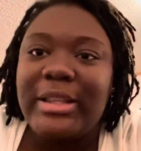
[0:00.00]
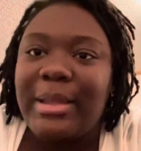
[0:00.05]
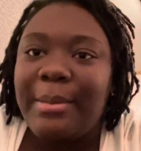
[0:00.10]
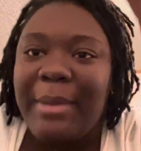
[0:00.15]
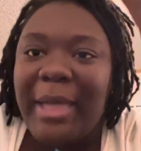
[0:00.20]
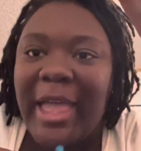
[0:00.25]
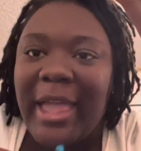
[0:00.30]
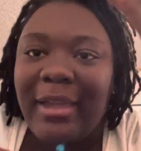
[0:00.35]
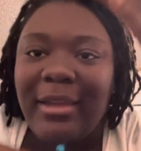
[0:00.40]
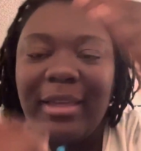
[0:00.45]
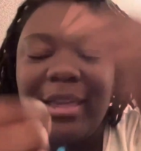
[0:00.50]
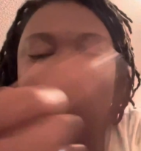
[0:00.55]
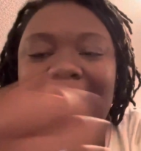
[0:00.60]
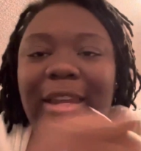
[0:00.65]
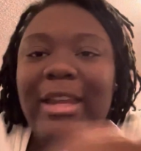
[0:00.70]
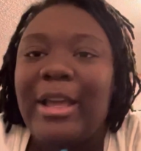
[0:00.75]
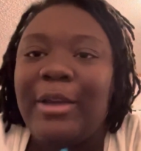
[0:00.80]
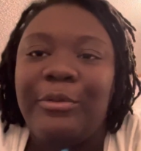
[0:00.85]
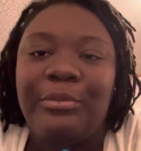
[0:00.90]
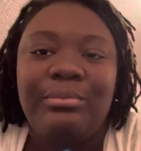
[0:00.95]
to back,
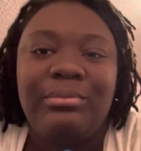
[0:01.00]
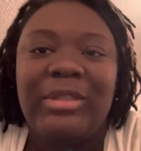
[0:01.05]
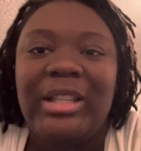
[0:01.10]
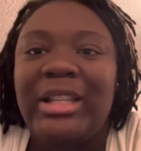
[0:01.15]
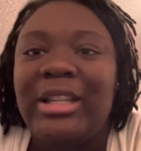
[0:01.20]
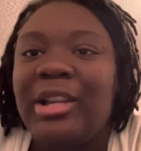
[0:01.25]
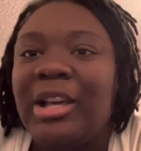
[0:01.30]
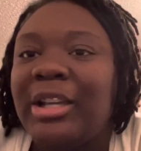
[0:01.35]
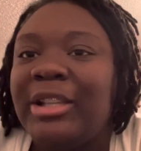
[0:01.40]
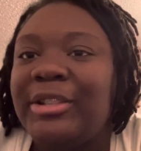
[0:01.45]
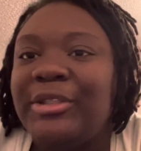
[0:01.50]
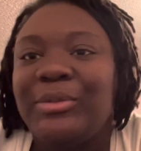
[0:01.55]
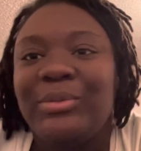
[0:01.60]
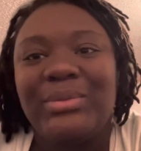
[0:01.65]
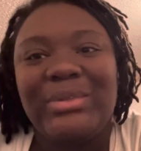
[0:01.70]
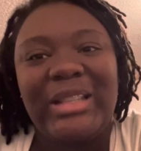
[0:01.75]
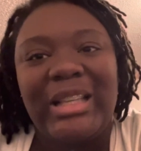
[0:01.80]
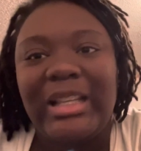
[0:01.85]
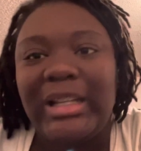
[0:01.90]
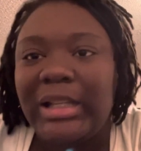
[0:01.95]
and I did not
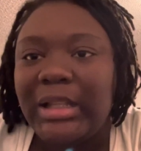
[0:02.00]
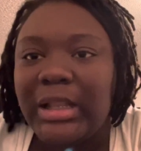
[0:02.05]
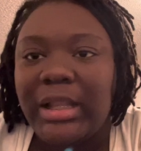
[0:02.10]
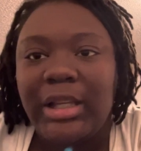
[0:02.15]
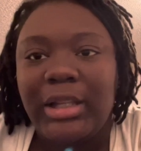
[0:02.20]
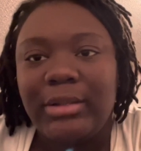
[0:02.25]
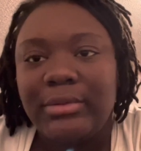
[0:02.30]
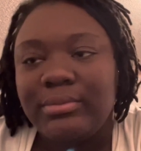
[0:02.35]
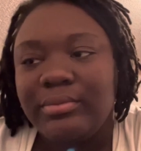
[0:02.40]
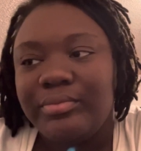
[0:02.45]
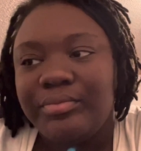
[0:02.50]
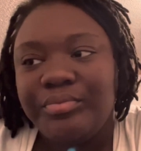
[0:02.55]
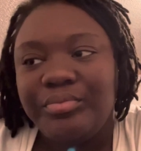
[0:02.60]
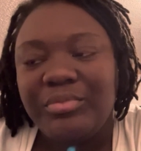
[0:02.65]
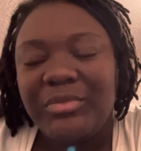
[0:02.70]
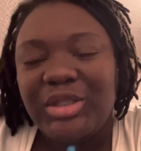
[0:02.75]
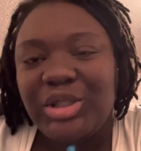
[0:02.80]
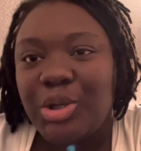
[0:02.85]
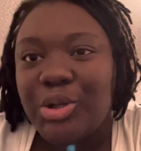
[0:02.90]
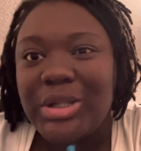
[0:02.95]
use anything,
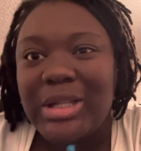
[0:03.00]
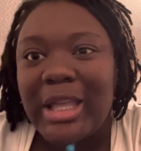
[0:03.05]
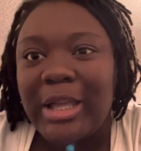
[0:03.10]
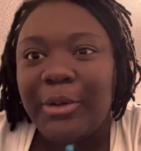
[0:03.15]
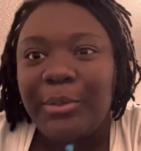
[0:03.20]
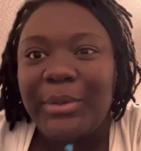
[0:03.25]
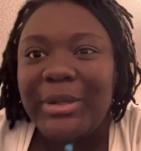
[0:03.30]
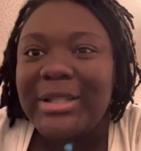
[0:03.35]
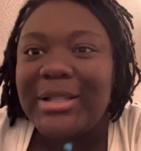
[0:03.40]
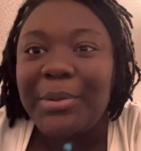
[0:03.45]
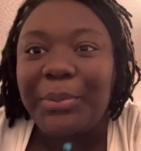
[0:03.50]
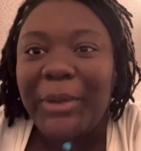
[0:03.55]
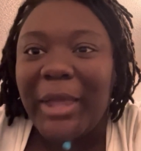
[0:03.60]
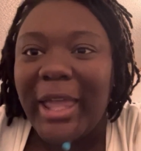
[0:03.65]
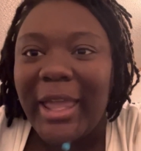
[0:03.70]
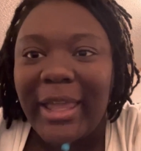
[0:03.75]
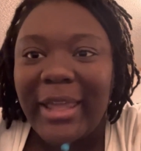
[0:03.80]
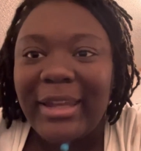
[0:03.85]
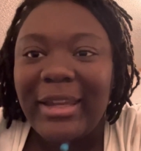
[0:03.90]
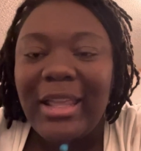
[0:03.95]
so it was like a waste of
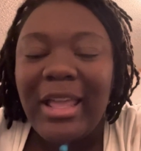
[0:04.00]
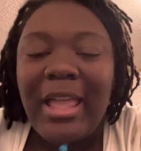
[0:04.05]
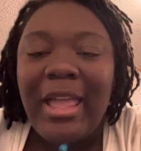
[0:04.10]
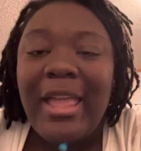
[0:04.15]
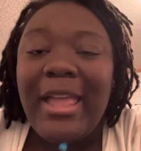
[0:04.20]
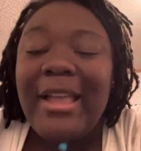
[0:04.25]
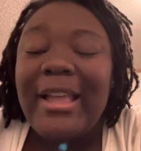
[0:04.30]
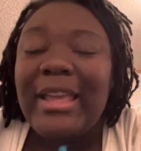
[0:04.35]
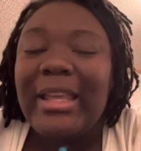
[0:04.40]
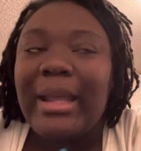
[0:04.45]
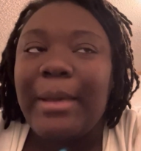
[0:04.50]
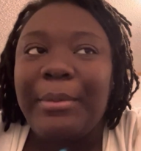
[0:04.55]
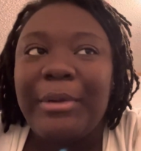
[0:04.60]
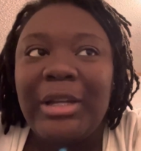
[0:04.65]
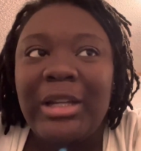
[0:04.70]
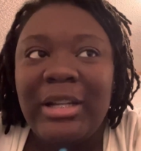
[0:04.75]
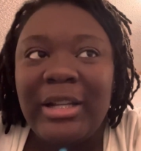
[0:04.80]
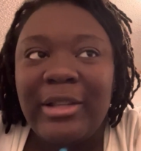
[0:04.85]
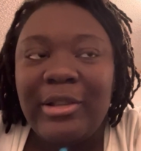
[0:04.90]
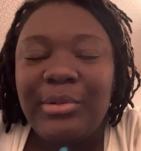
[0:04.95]
pad. And I put
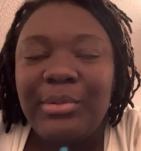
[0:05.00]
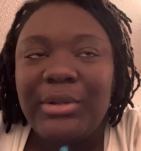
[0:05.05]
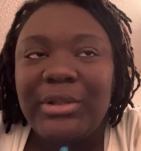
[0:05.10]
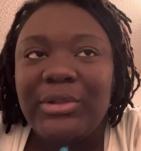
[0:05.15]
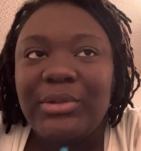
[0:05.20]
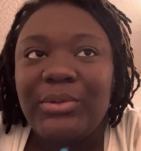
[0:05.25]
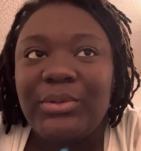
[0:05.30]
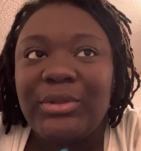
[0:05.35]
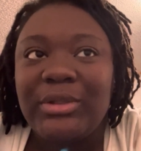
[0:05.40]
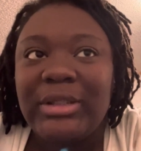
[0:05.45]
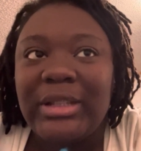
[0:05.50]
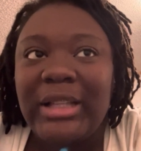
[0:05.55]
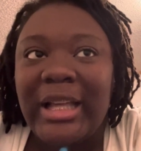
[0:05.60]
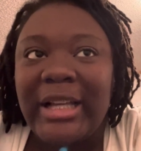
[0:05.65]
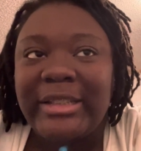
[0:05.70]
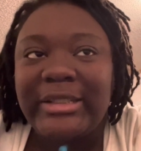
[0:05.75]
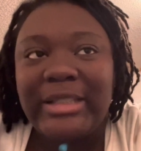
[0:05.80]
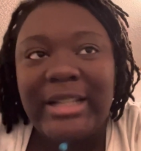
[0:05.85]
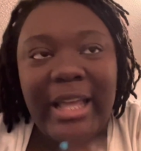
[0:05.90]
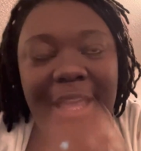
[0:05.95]
another one on
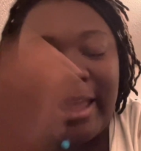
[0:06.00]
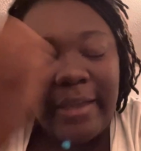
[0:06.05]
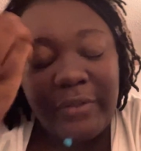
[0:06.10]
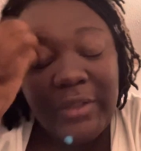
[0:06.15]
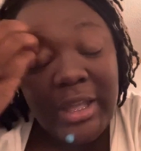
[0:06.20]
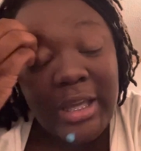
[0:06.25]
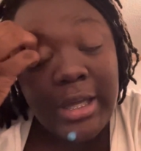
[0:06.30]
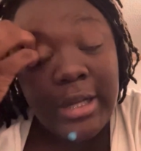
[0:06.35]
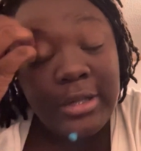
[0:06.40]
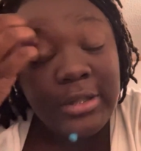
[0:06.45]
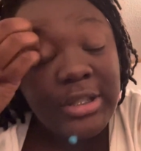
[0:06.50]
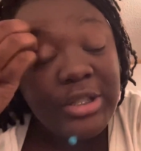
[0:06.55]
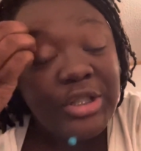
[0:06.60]
last night after I got out of the